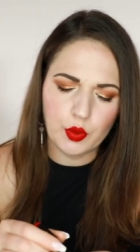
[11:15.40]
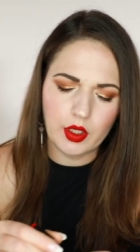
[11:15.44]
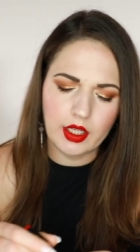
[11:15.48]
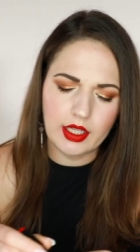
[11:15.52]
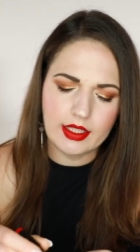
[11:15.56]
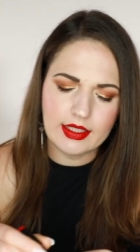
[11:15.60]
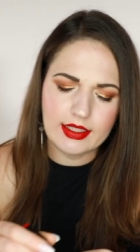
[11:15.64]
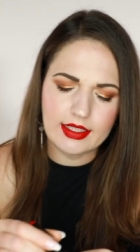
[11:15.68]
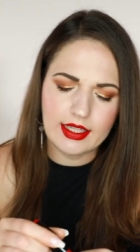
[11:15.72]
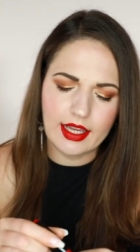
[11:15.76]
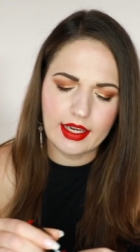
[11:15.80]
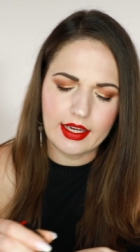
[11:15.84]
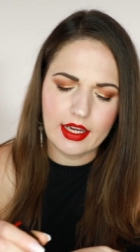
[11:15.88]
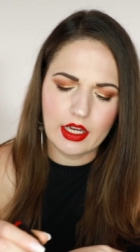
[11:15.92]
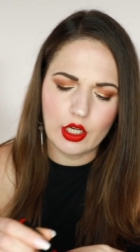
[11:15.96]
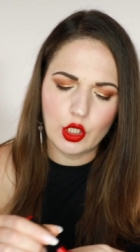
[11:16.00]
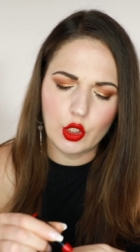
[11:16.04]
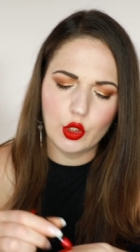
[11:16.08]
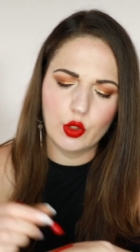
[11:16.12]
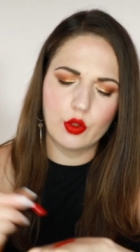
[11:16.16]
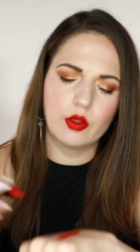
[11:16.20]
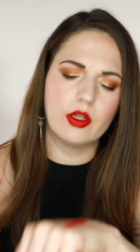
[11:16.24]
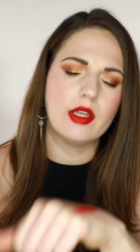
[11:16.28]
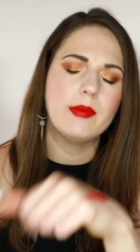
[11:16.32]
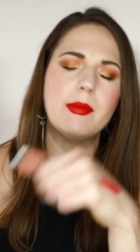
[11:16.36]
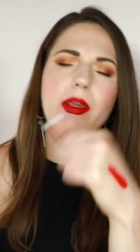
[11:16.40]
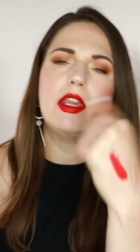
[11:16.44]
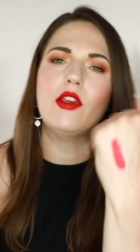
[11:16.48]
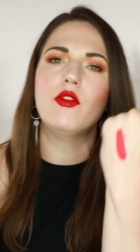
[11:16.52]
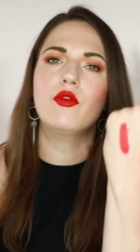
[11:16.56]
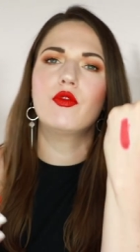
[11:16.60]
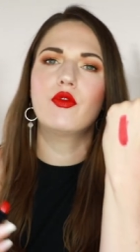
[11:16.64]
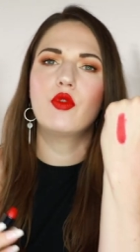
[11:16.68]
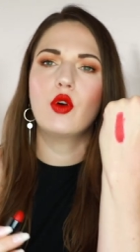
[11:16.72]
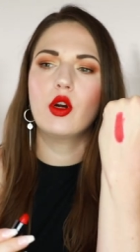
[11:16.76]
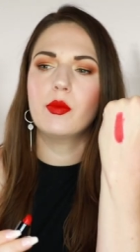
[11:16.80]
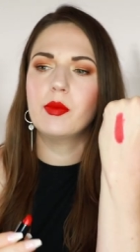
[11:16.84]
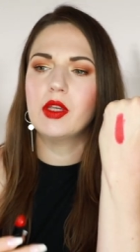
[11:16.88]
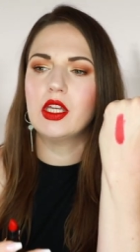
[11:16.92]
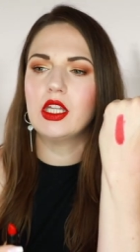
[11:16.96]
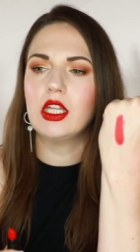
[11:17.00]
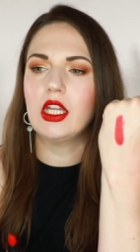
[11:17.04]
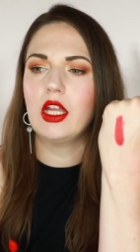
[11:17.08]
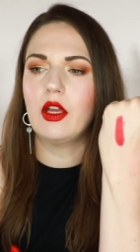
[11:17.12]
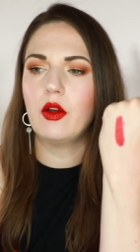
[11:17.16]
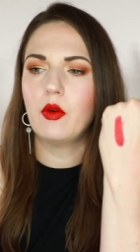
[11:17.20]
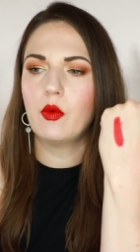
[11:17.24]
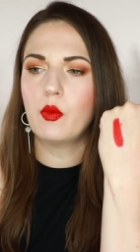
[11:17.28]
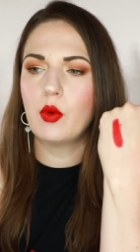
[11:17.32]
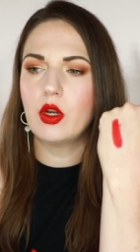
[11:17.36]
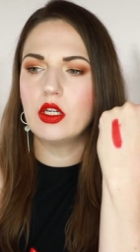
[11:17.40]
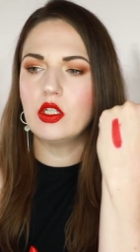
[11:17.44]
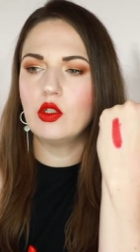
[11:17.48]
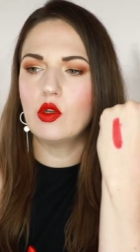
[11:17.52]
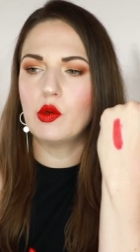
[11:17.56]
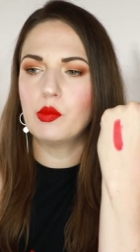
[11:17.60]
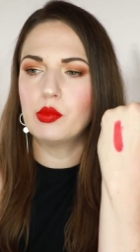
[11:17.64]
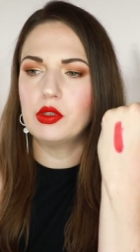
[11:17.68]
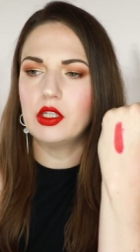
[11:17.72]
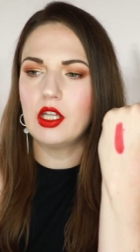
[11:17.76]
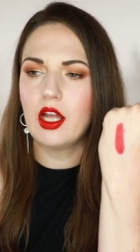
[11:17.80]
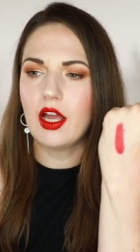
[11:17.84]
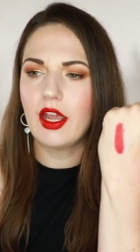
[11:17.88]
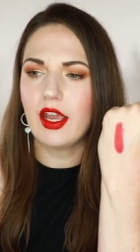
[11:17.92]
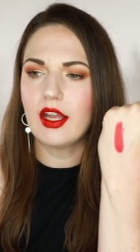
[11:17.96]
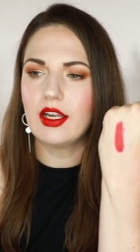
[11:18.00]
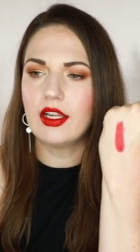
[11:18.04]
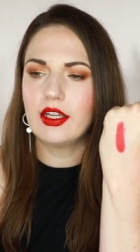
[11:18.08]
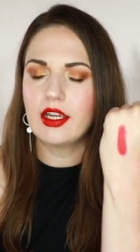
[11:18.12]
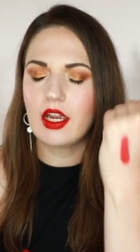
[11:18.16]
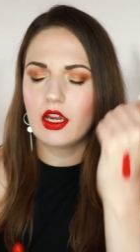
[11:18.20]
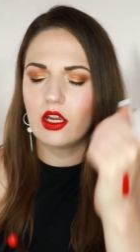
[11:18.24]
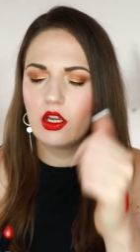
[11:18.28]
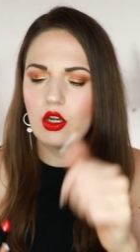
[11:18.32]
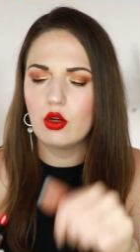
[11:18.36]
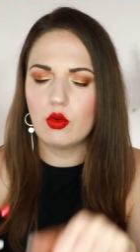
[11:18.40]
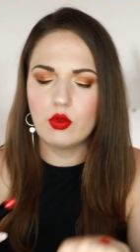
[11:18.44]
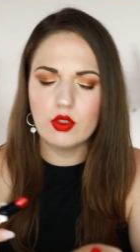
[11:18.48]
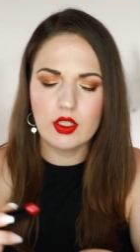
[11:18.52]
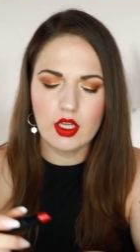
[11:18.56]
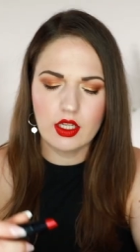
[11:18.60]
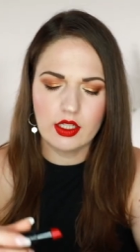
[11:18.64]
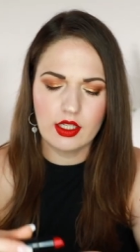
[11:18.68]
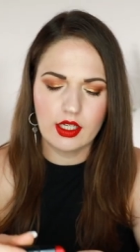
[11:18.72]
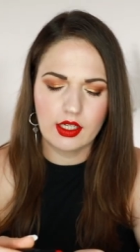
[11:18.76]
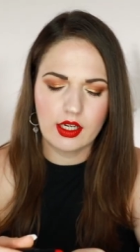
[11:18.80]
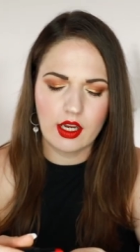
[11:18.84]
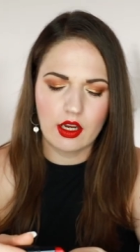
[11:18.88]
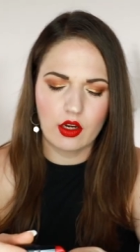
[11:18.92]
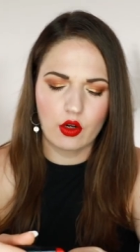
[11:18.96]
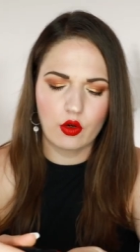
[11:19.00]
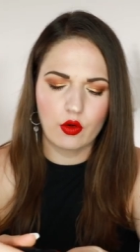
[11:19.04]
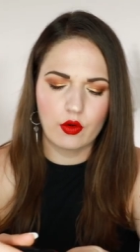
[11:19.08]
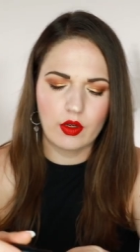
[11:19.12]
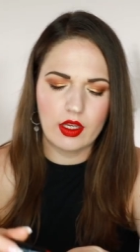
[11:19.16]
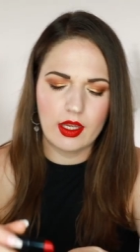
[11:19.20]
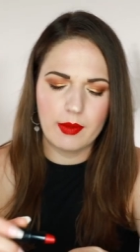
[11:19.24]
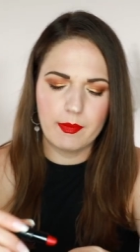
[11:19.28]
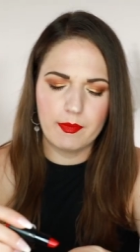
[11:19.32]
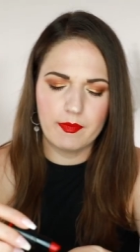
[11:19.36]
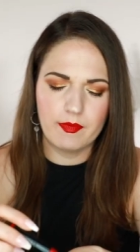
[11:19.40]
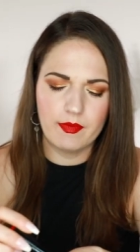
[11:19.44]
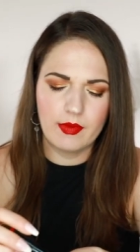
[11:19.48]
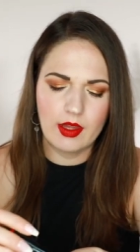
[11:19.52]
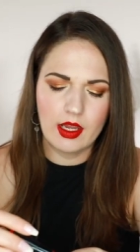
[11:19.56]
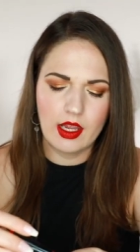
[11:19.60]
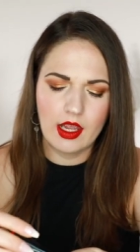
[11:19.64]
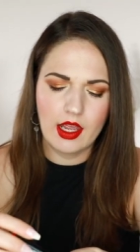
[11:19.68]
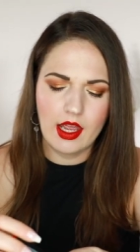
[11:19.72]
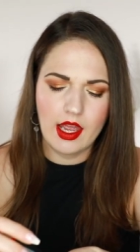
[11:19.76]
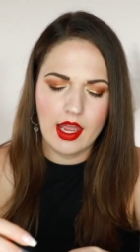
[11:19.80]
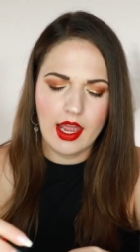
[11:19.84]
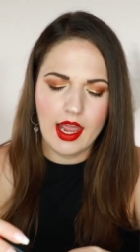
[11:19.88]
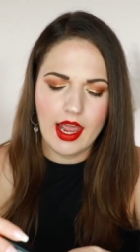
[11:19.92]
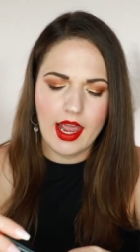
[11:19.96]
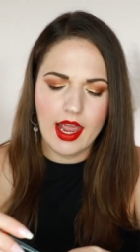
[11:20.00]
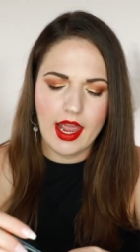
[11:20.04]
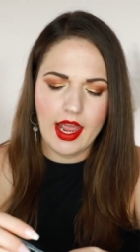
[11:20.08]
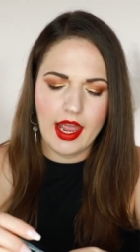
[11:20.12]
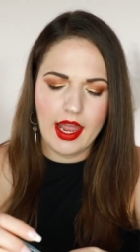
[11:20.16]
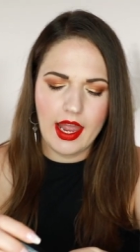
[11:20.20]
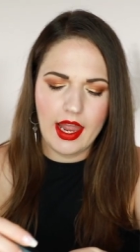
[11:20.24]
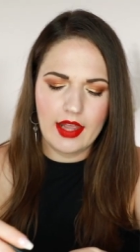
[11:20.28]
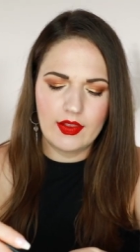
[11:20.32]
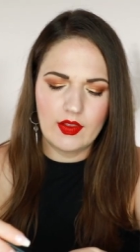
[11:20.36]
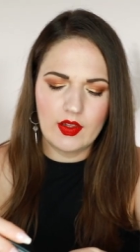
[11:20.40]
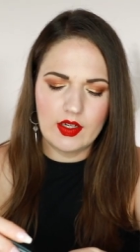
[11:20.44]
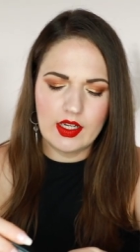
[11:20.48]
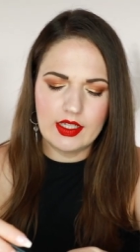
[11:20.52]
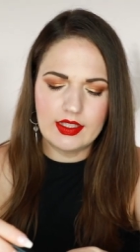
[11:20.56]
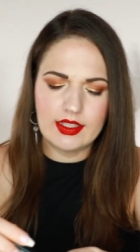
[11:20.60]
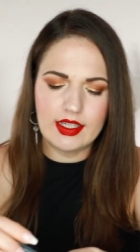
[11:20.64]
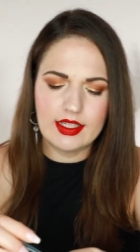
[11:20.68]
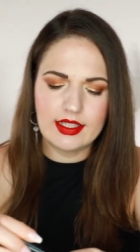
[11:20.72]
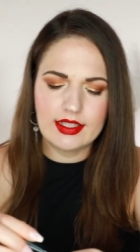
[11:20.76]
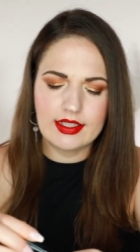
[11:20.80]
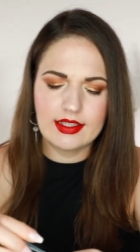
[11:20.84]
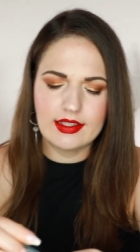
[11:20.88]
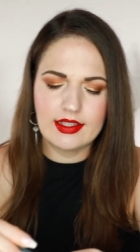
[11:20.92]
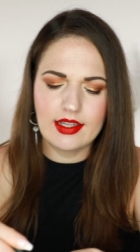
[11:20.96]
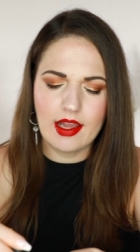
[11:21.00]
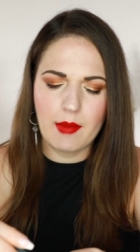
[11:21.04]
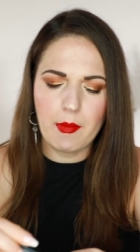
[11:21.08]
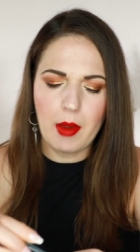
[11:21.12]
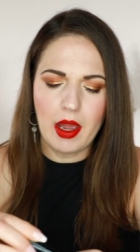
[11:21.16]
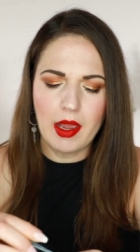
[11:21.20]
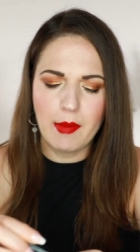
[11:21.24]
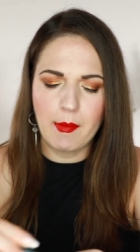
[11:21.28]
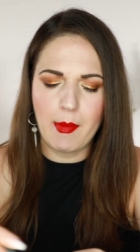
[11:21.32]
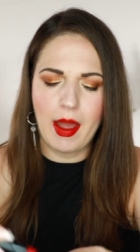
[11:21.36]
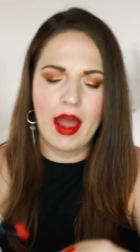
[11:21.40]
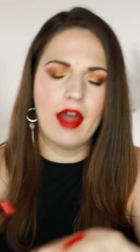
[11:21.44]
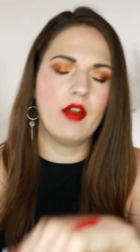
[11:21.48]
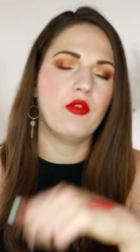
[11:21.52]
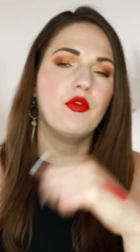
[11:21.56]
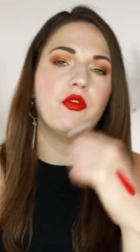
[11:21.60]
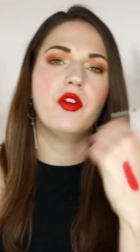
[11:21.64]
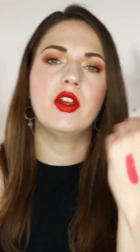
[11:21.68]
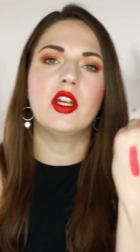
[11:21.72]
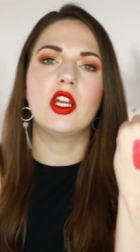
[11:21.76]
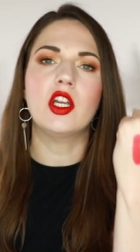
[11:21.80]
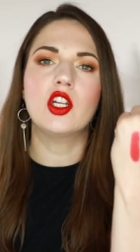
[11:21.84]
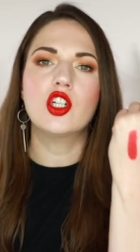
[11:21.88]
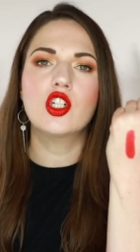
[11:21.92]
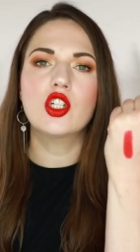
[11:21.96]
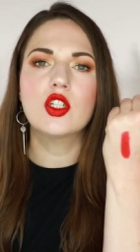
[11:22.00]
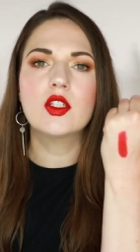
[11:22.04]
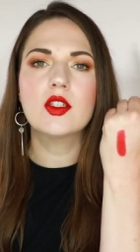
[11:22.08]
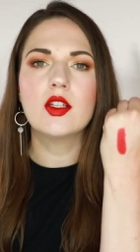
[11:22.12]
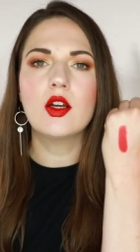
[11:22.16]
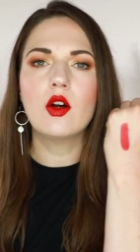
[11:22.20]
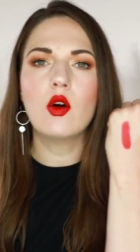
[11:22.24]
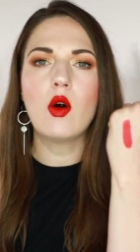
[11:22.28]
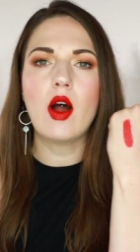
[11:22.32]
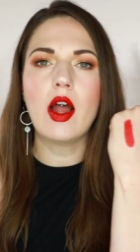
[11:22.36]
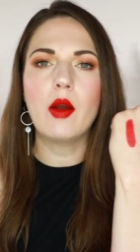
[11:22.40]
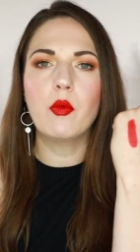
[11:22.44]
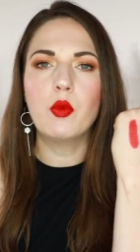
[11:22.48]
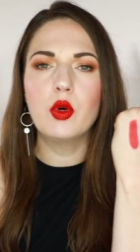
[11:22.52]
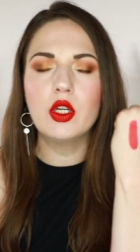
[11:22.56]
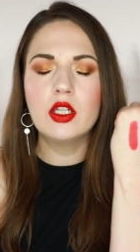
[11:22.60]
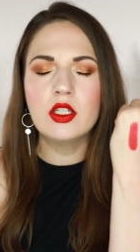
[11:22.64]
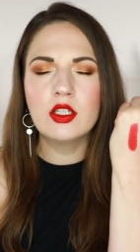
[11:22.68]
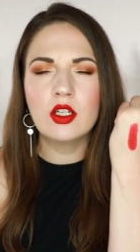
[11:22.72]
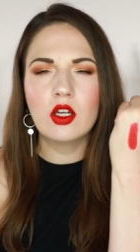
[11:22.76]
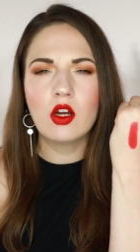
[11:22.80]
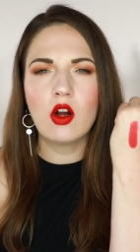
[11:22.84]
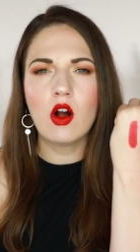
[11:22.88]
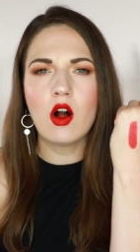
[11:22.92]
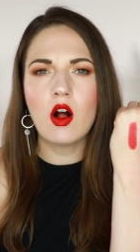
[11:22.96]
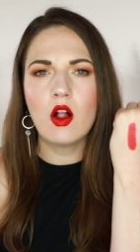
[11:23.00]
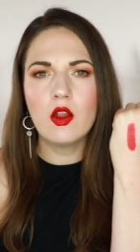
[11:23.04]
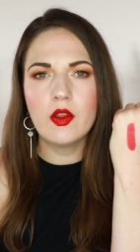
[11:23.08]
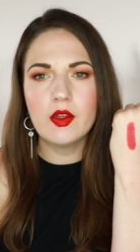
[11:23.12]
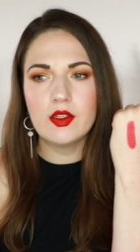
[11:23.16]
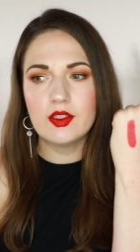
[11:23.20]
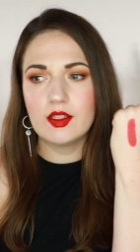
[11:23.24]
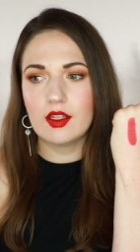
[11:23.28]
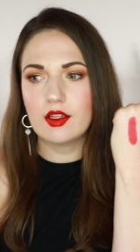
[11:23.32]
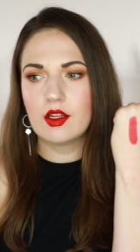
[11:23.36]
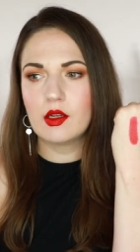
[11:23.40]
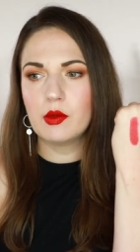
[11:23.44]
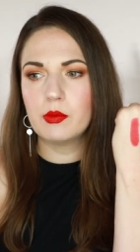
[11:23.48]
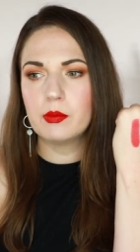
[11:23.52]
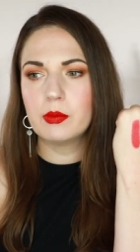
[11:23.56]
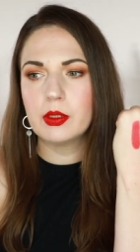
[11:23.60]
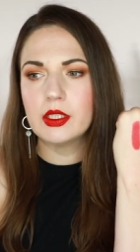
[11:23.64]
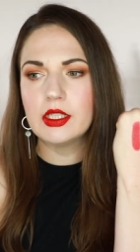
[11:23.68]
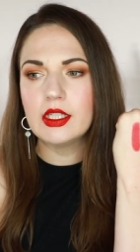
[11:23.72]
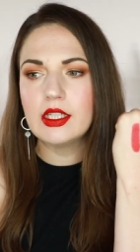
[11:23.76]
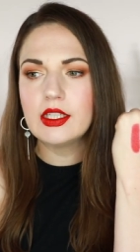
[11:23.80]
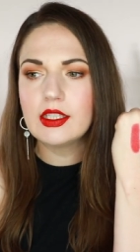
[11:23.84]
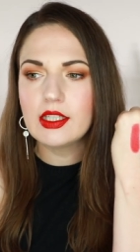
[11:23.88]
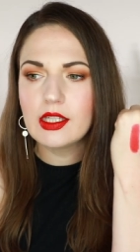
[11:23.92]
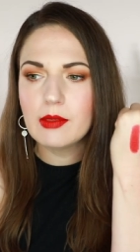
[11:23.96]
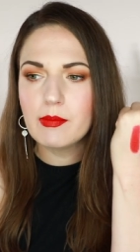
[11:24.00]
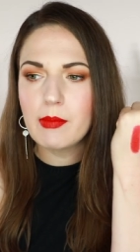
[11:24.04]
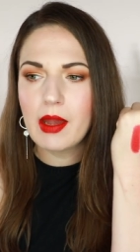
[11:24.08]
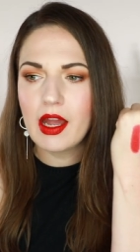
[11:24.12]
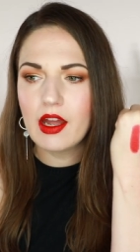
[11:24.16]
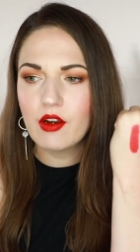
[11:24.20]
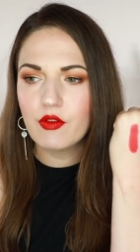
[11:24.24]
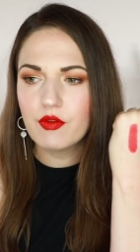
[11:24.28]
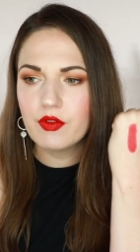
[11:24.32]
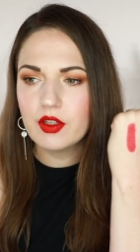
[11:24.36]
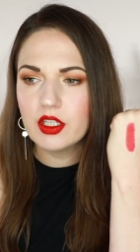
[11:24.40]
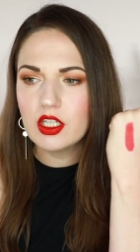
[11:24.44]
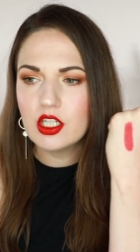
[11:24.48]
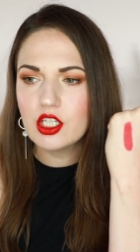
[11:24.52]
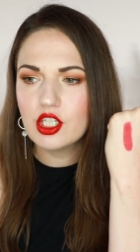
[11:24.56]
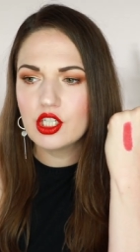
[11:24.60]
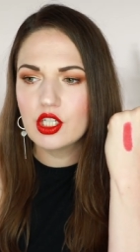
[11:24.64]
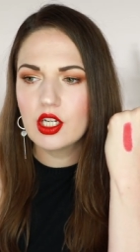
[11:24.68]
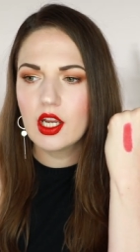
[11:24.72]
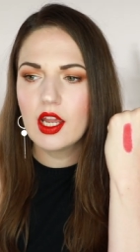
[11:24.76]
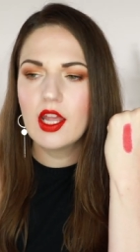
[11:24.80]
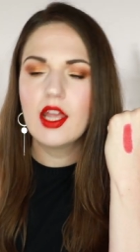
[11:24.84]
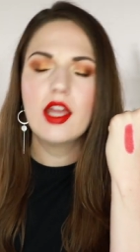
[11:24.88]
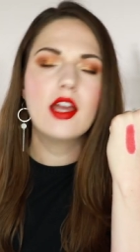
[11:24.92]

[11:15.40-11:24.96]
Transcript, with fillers: It's like a creamy formula when you apply it. Like it goes on like a cream, and then it's a semi-matte finish. So I wouldn't call this a completely matte finish,